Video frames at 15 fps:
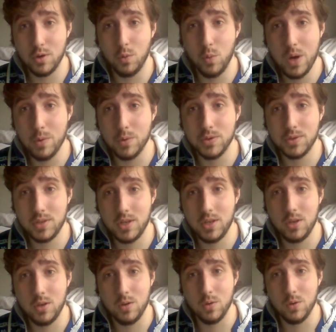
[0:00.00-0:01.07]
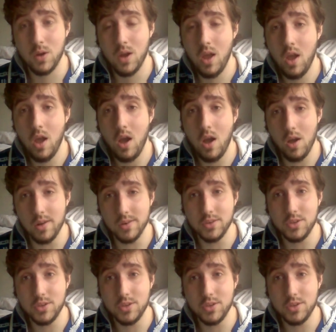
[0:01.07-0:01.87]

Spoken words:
we will see you on